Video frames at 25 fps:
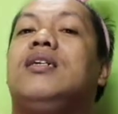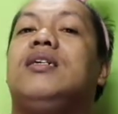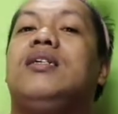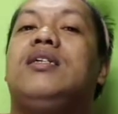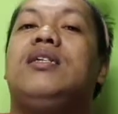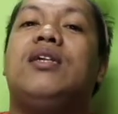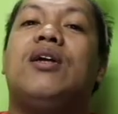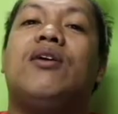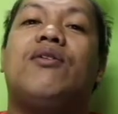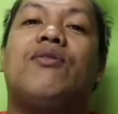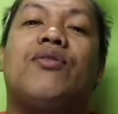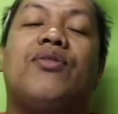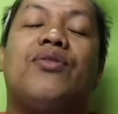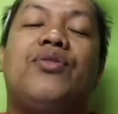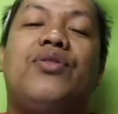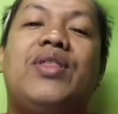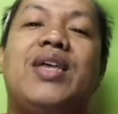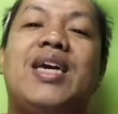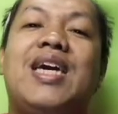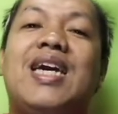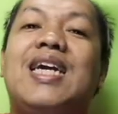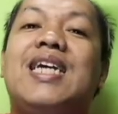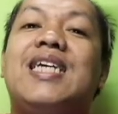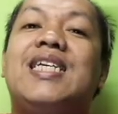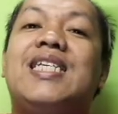Now,
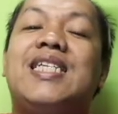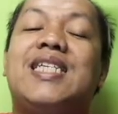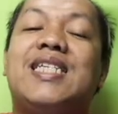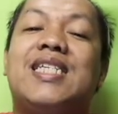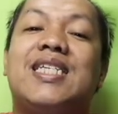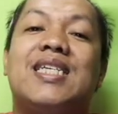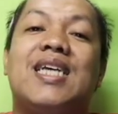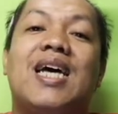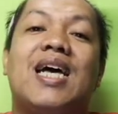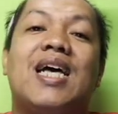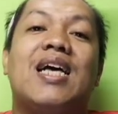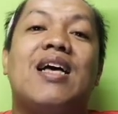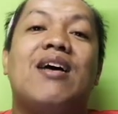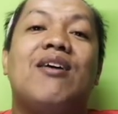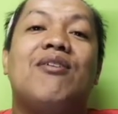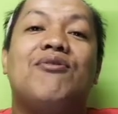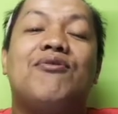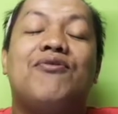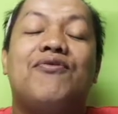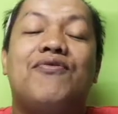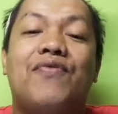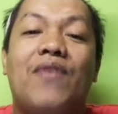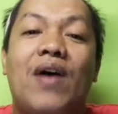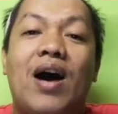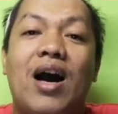these
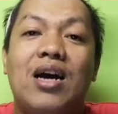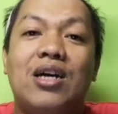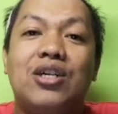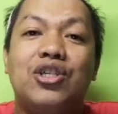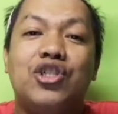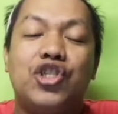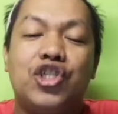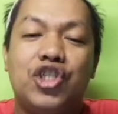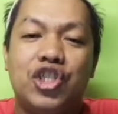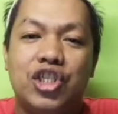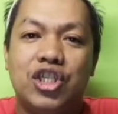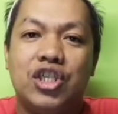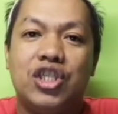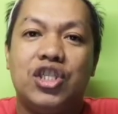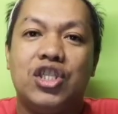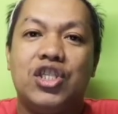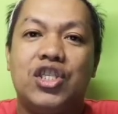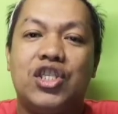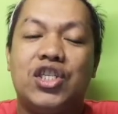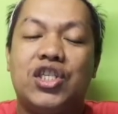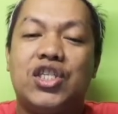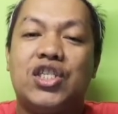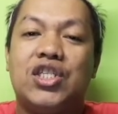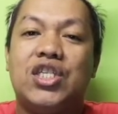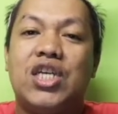
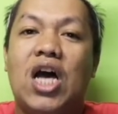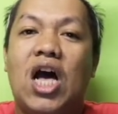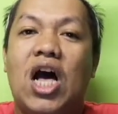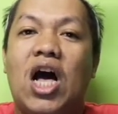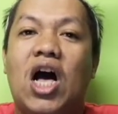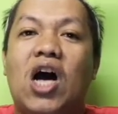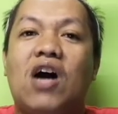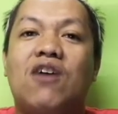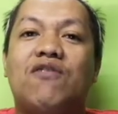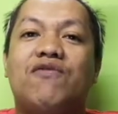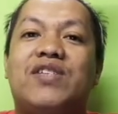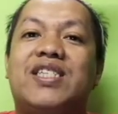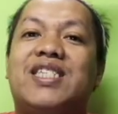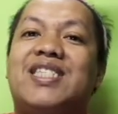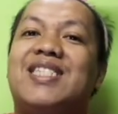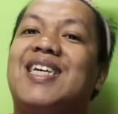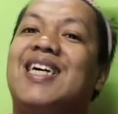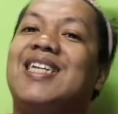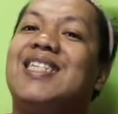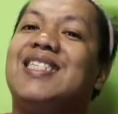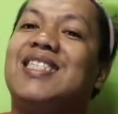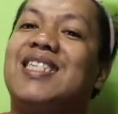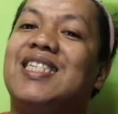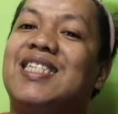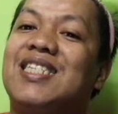functions of
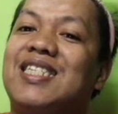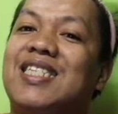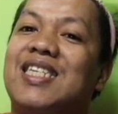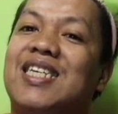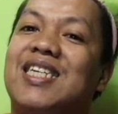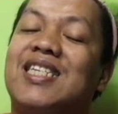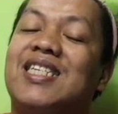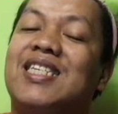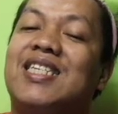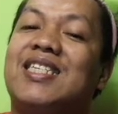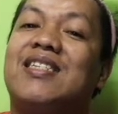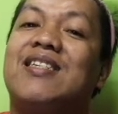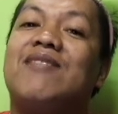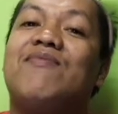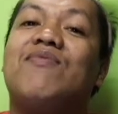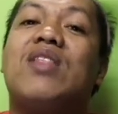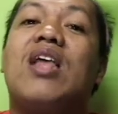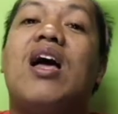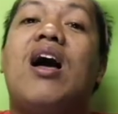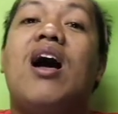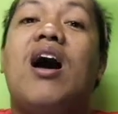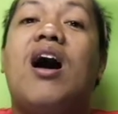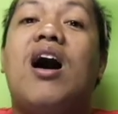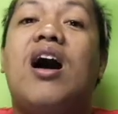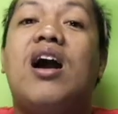sentences
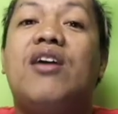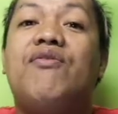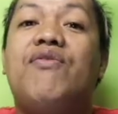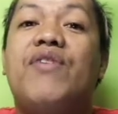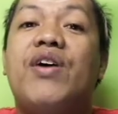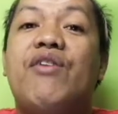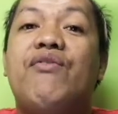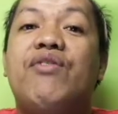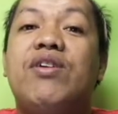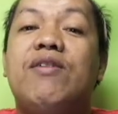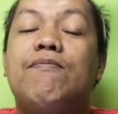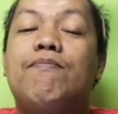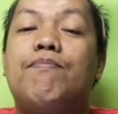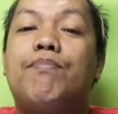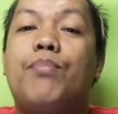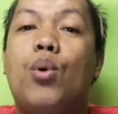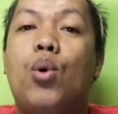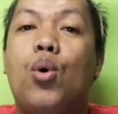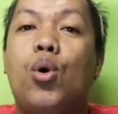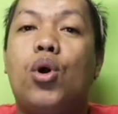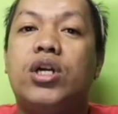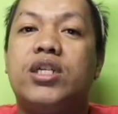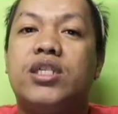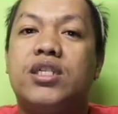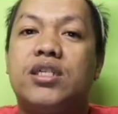are very
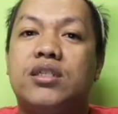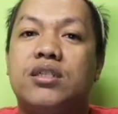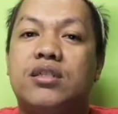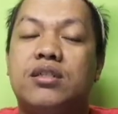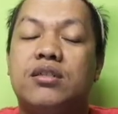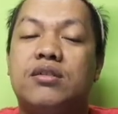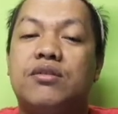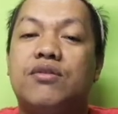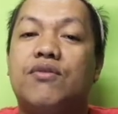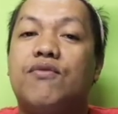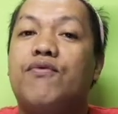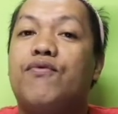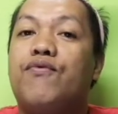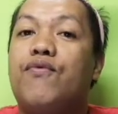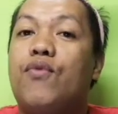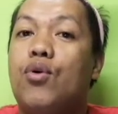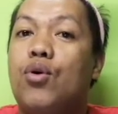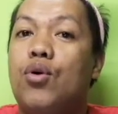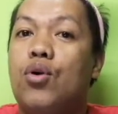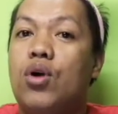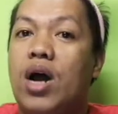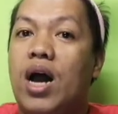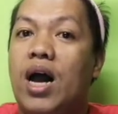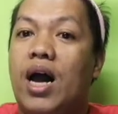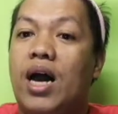important
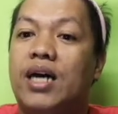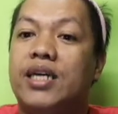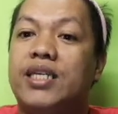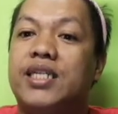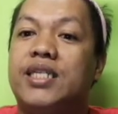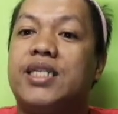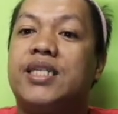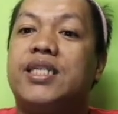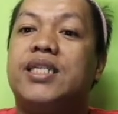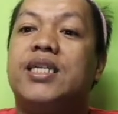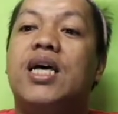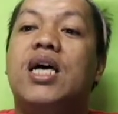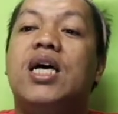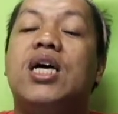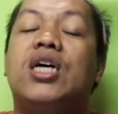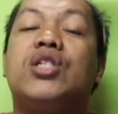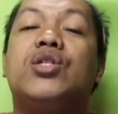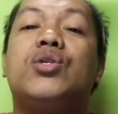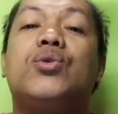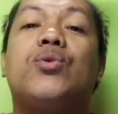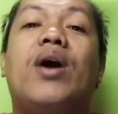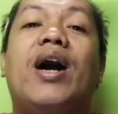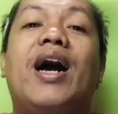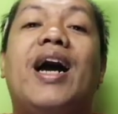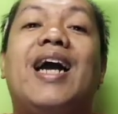for us
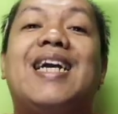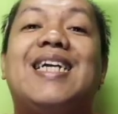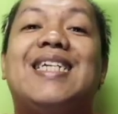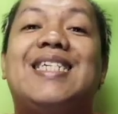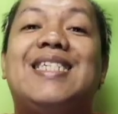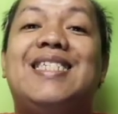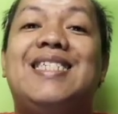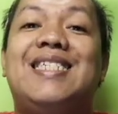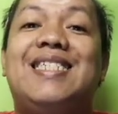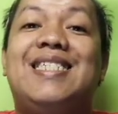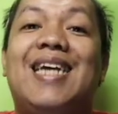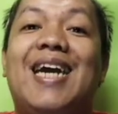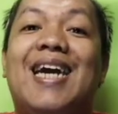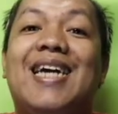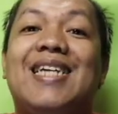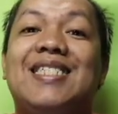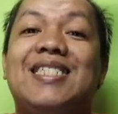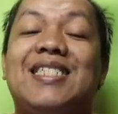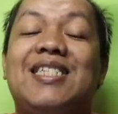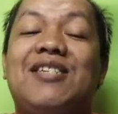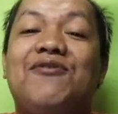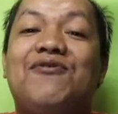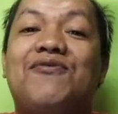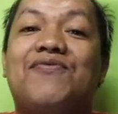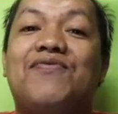to
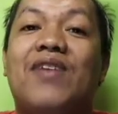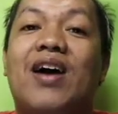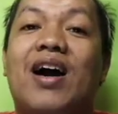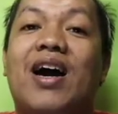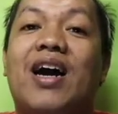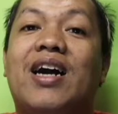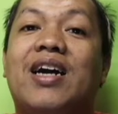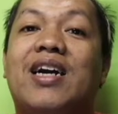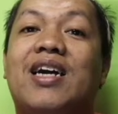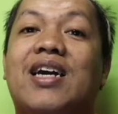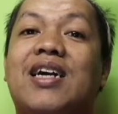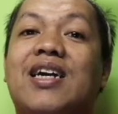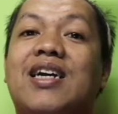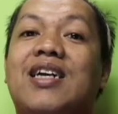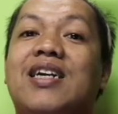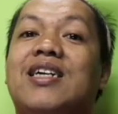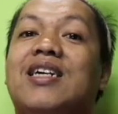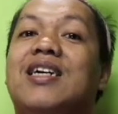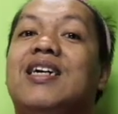identify